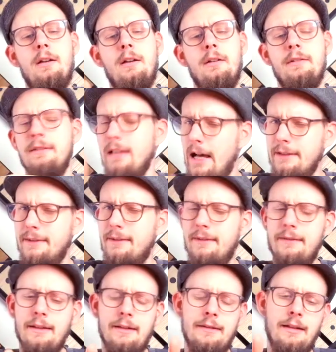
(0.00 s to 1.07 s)
nuts
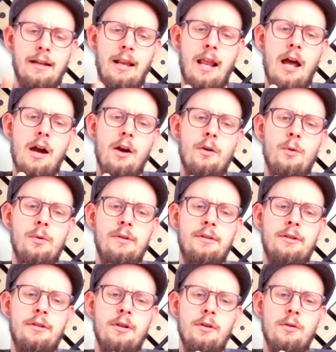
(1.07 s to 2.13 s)
that allow
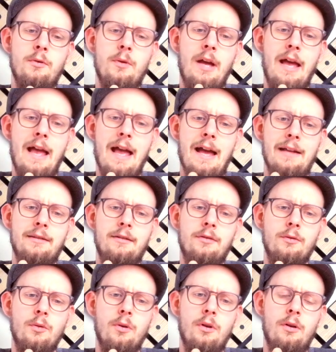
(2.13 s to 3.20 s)
to add
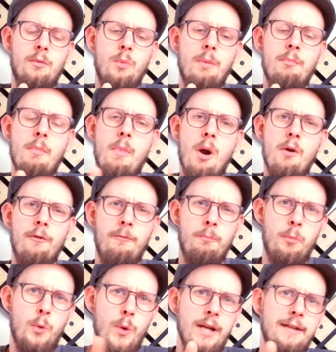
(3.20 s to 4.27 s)
or remove
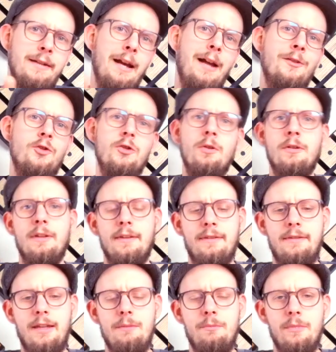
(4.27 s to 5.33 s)
pre-tension on the
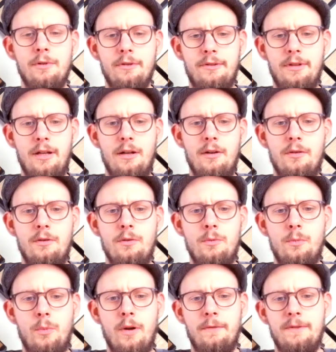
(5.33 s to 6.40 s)
cymbal.
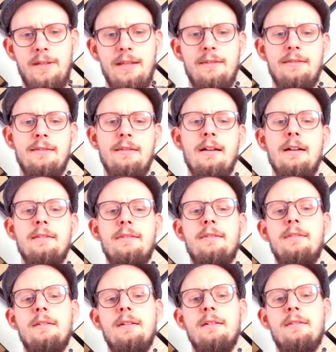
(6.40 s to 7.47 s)
So with these
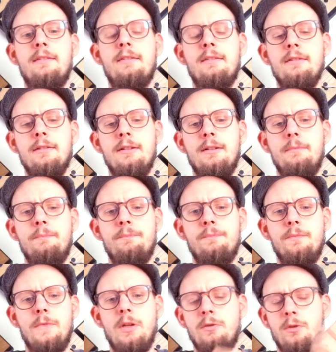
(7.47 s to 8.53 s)
nuts, it's
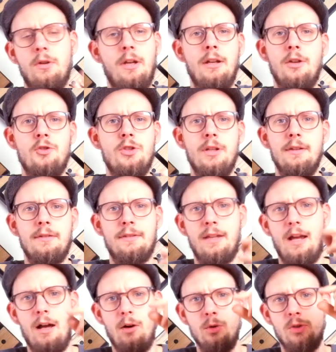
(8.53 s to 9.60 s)
you can adjust
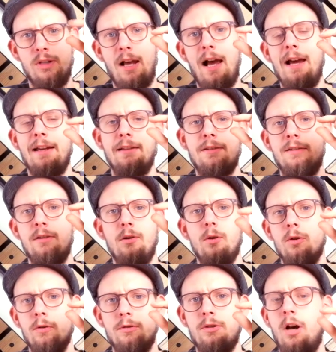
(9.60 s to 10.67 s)
how tight
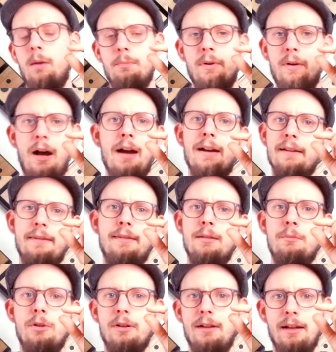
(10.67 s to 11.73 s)
your top hi-hat
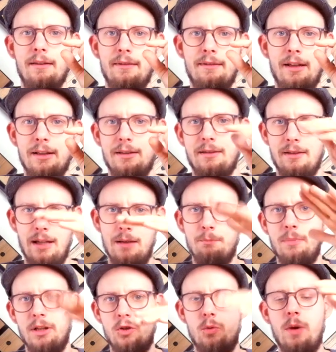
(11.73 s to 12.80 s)
cymbal can sit in
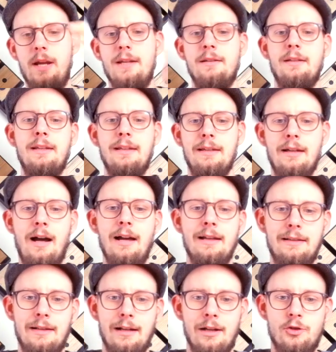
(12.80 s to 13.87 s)
between the
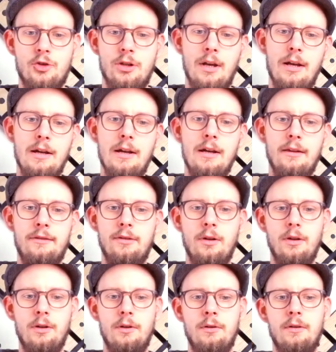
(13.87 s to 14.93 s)
hi-hat clutch.
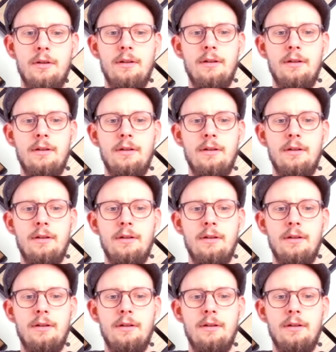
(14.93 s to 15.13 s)
So